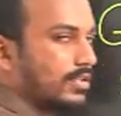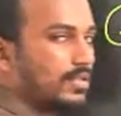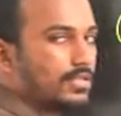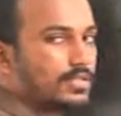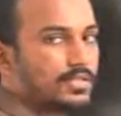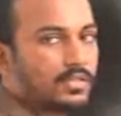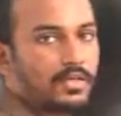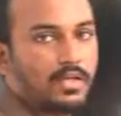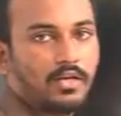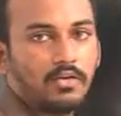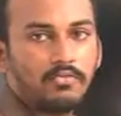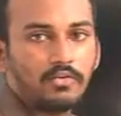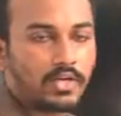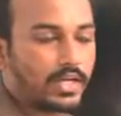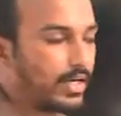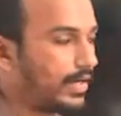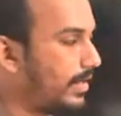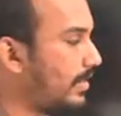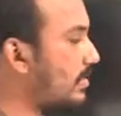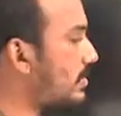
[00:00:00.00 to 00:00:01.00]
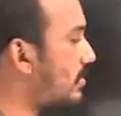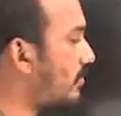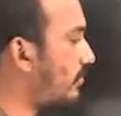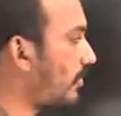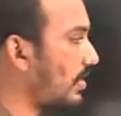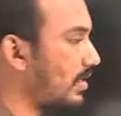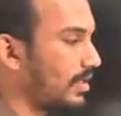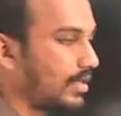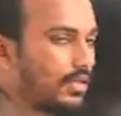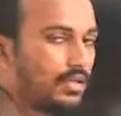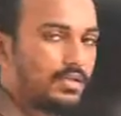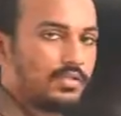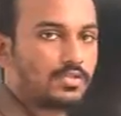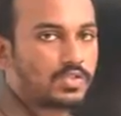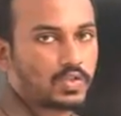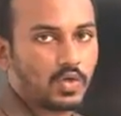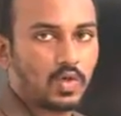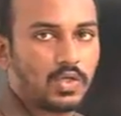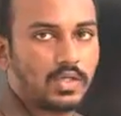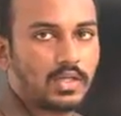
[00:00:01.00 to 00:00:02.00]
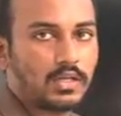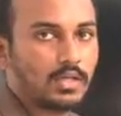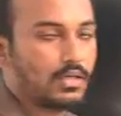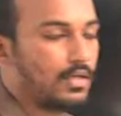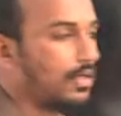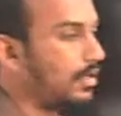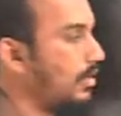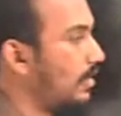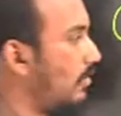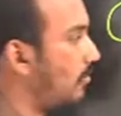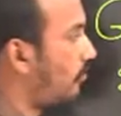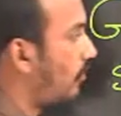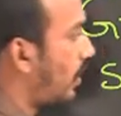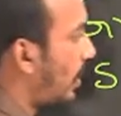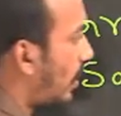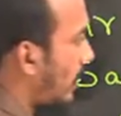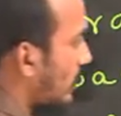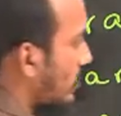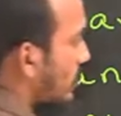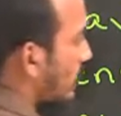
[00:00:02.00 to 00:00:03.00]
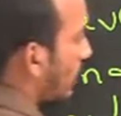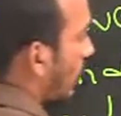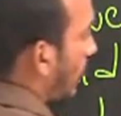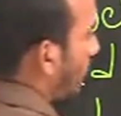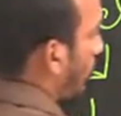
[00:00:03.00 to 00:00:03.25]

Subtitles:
we can densify the soil. We also apply